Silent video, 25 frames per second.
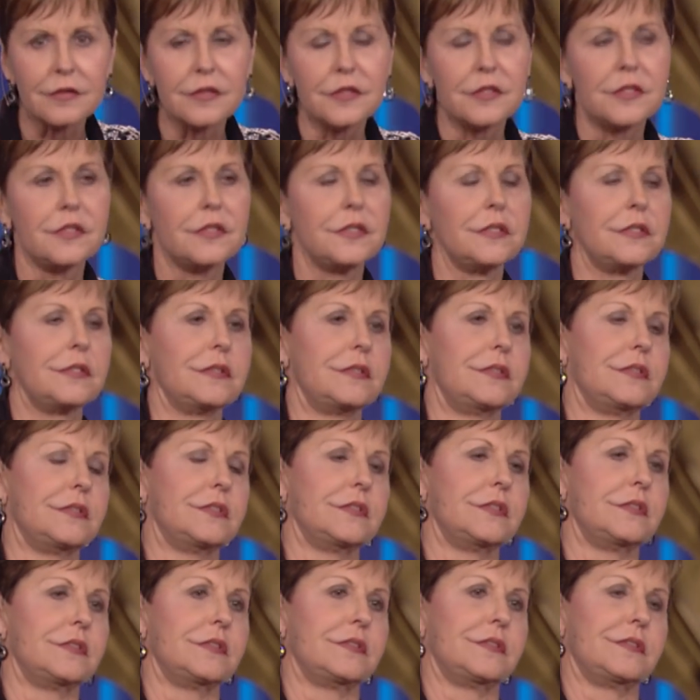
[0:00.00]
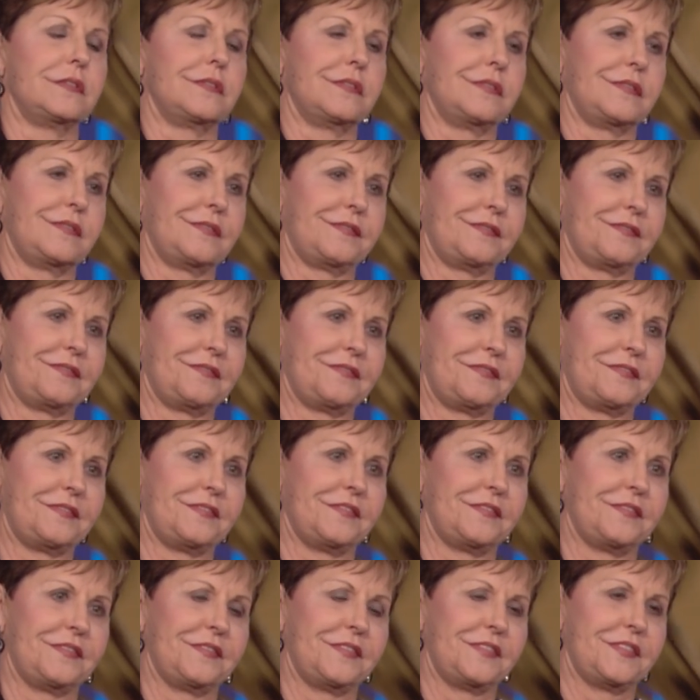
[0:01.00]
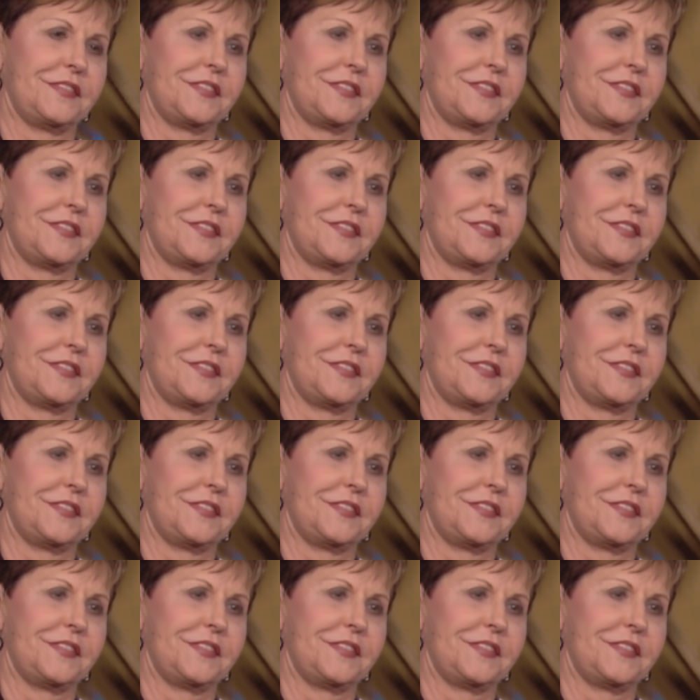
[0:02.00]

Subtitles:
Nothing is said.